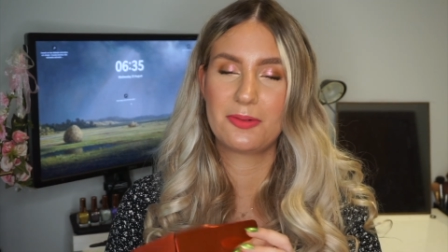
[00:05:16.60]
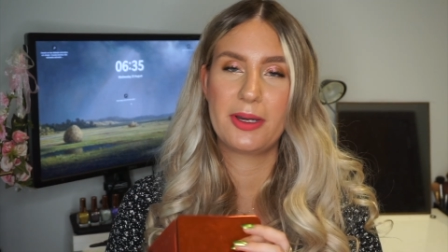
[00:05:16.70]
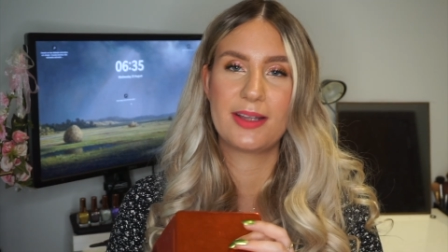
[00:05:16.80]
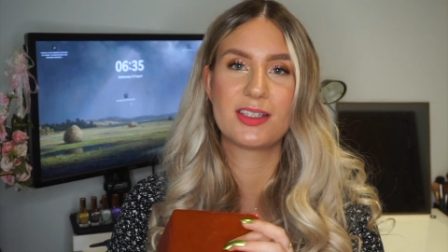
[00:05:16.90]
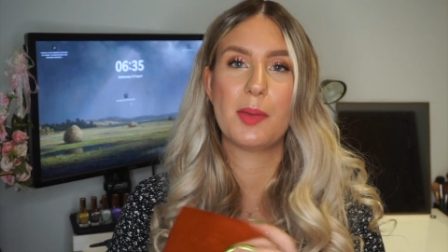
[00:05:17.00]
quite
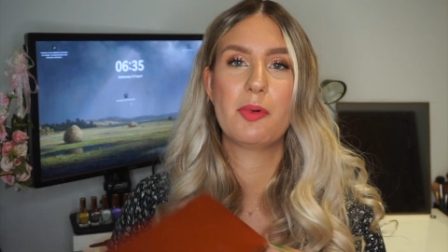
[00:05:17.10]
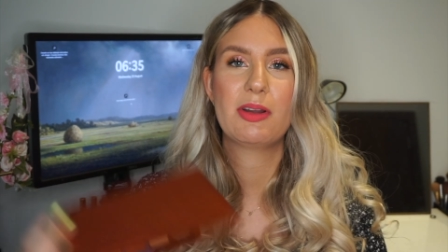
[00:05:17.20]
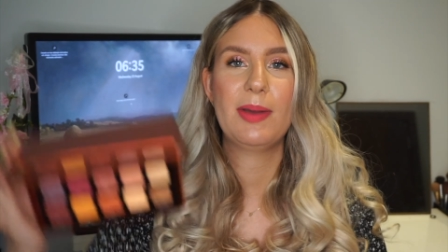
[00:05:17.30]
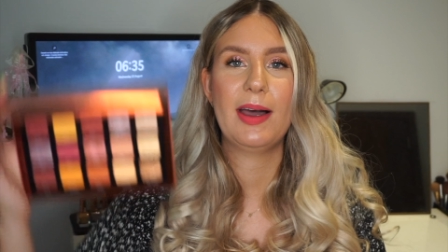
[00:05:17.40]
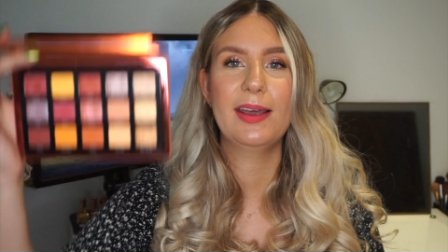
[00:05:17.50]
a summery
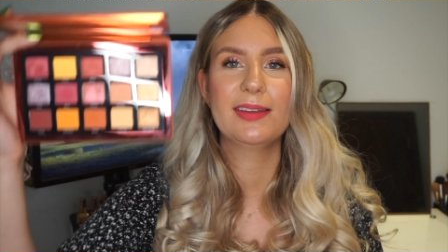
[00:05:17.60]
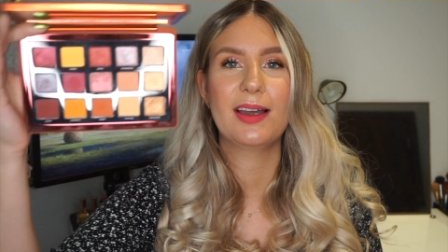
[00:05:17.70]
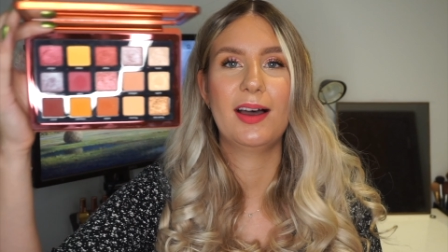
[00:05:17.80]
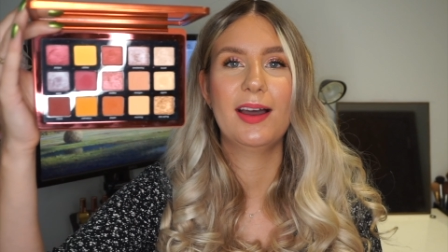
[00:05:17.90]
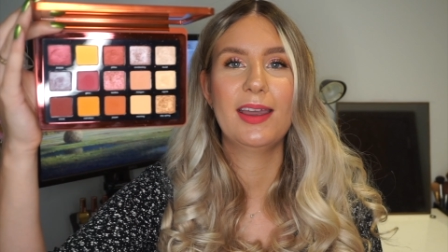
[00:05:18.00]
palette.
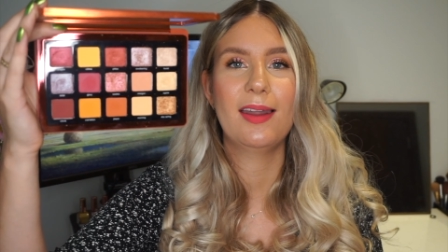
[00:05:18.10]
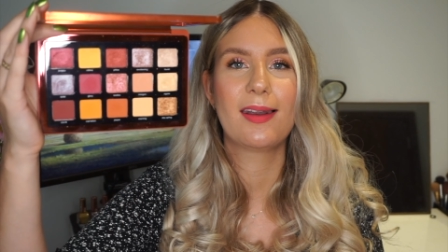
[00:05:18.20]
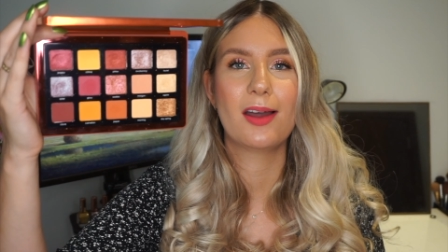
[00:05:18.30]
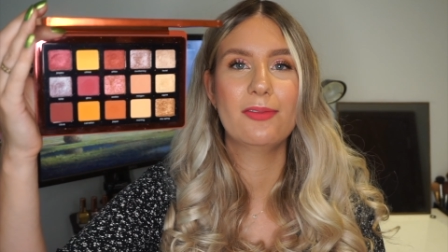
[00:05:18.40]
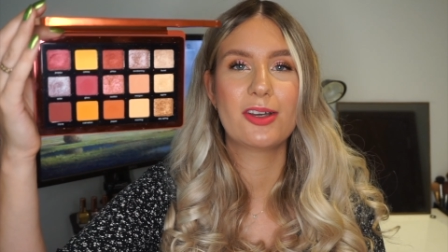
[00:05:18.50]
I
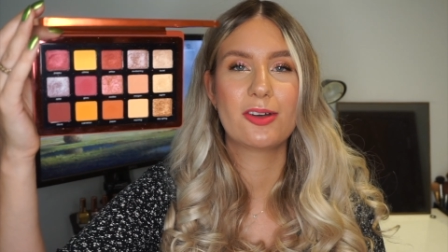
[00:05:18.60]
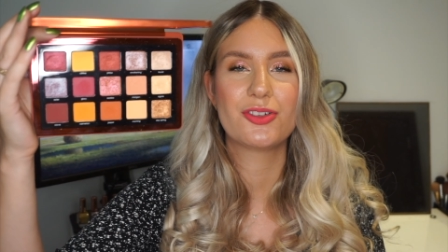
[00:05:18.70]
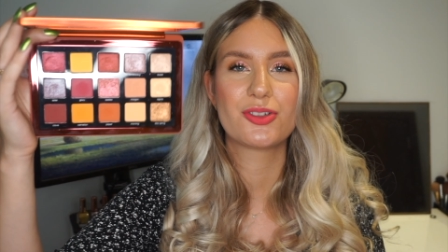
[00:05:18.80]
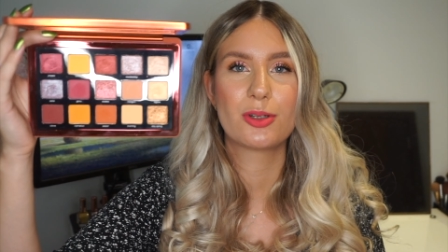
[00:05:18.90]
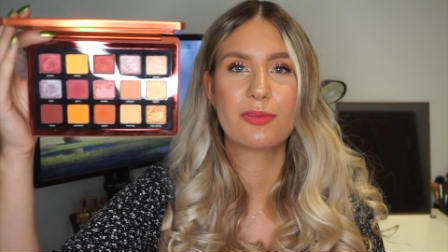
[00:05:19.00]
love the color
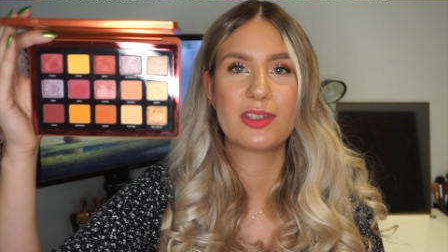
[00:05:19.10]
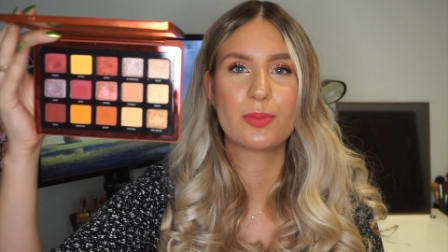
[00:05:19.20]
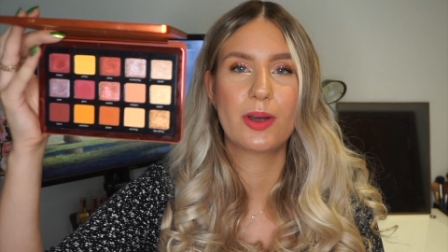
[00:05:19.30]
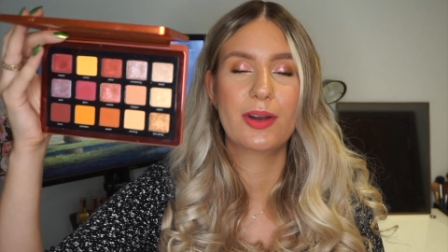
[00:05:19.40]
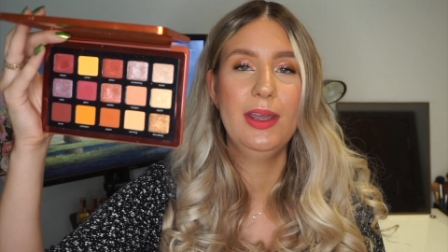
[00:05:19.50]
story of this
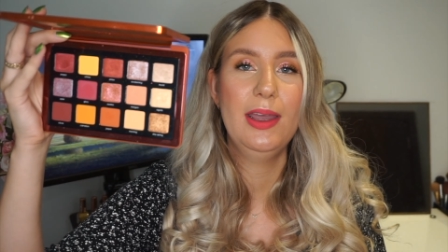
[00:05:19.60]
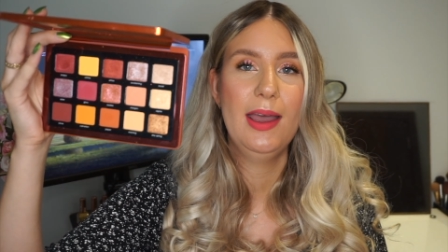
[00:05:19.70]
one.